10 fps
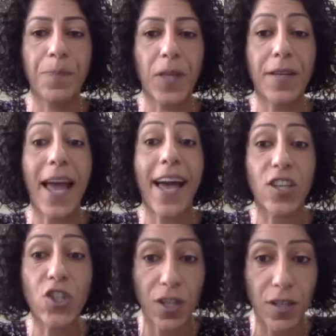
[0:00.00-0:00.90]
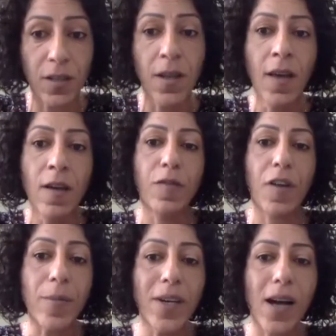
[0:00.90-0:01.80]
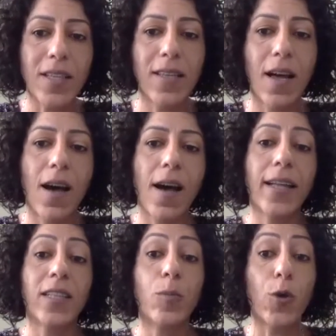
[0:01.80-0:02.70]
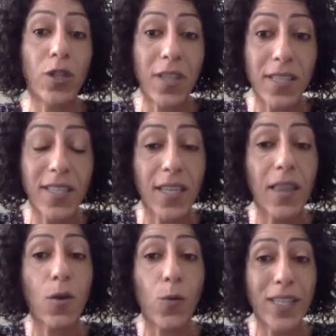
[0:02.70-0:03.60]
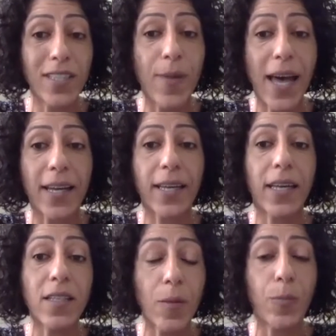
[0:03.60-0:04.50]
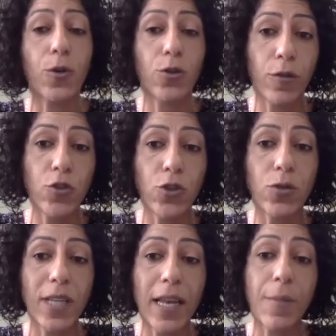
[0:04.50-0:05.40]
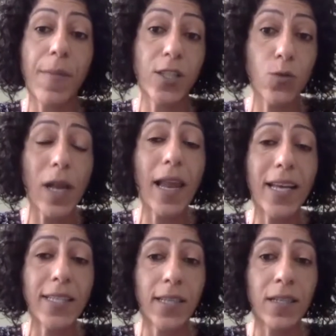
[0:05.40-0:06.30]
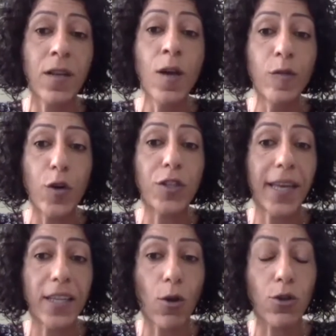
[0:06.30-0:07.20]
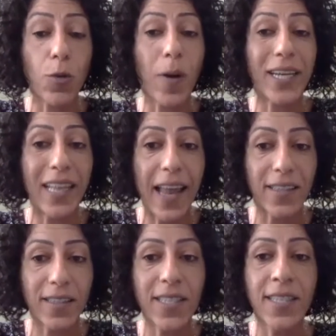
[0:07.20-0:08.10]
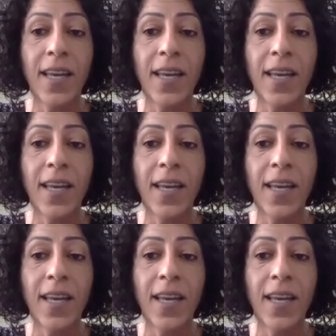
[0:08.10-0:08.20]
reaction from Gaza and protests in the West Bank in support of Jerusalem, as well as in 48 occupied lands.